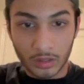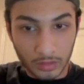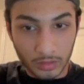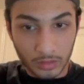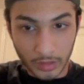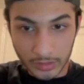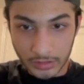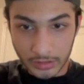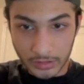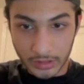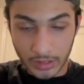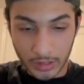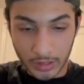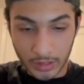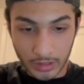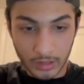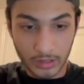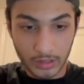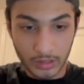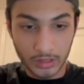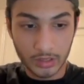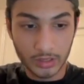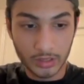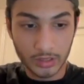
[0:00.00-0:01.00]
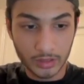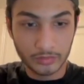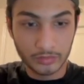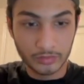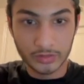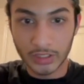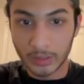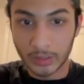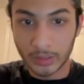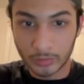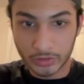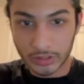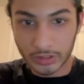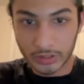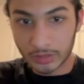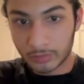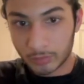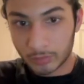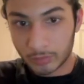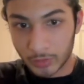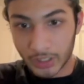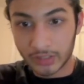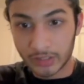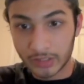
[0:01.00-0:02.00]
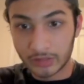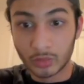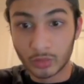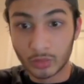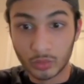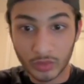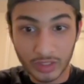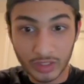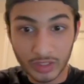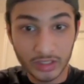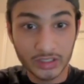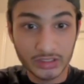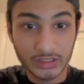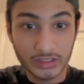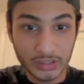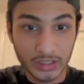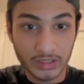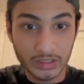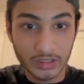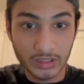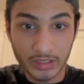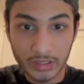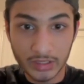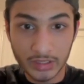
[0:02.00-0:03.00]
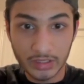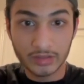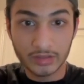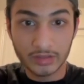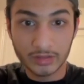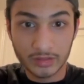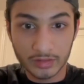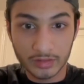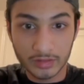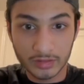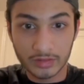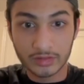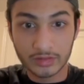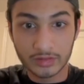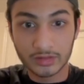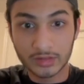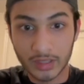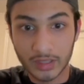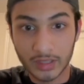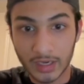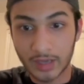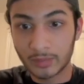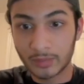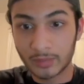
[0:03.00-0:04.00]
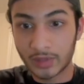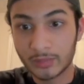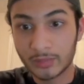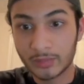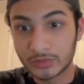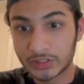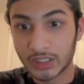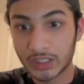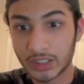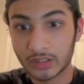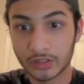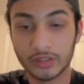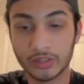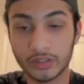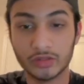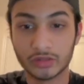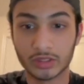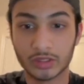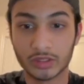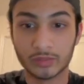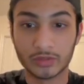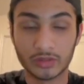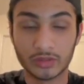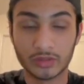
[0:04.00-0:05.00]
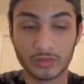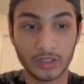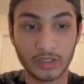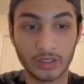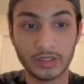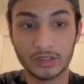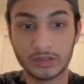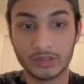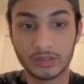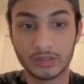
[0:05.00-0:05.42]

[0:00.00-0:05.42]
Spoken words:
Let's say 10% reply. Realistically, I'm selling you something, right?